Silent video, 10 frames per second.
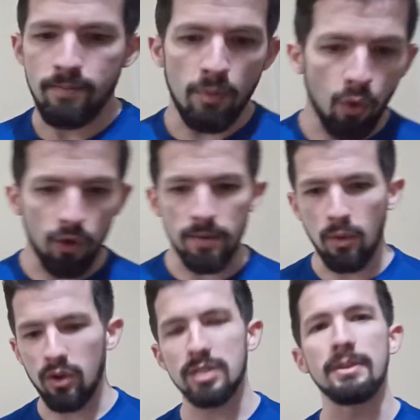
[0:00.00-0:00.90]
more and
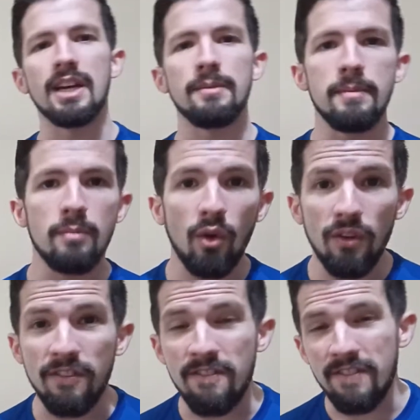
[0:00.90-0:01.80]
more is becoming
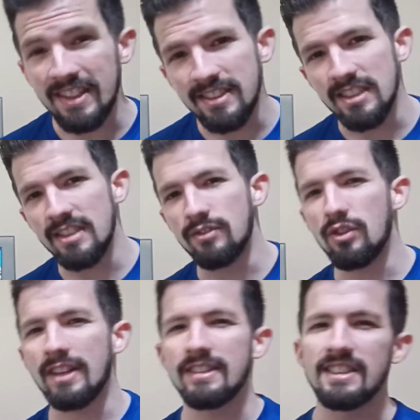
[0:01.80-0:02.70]
more offensive
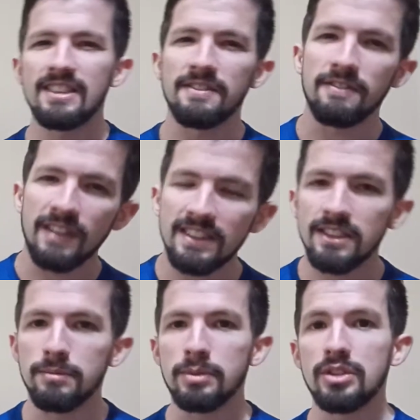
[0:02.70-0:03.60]
rather than
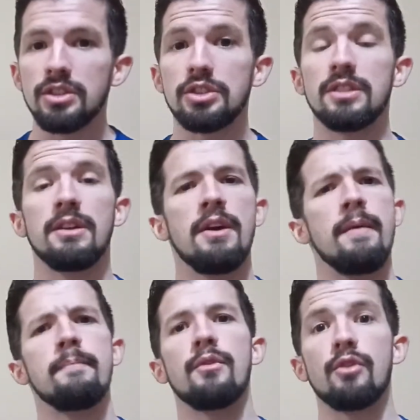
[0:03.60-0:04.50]
defensive position,
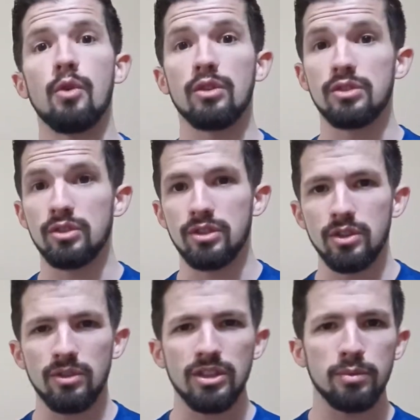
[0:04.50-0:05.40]
but of course you
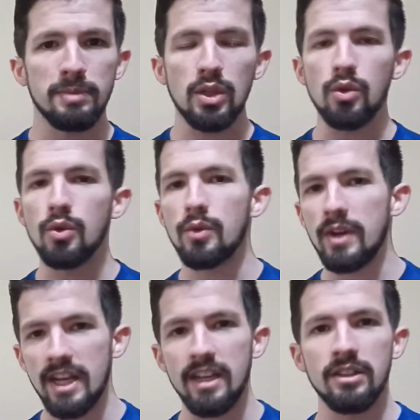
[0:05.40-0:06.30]
still need to be
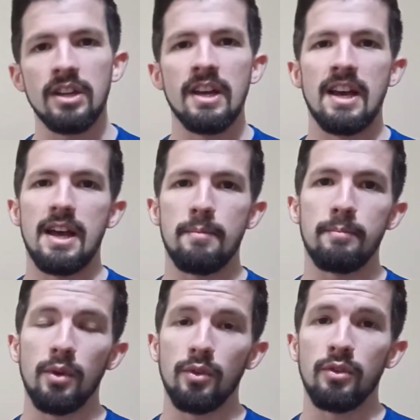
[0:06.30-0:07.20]
great at
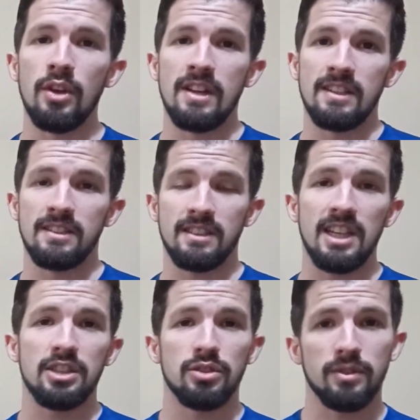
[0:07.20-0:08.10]
both
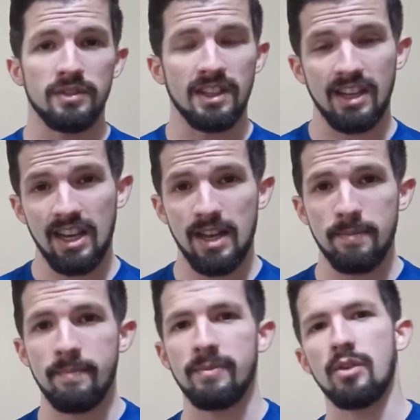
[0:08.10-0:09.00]
stages of the game.
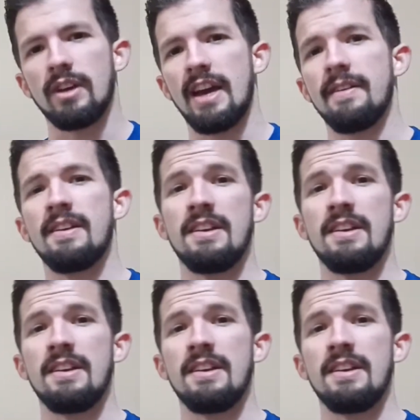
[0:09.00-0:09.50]
Okay,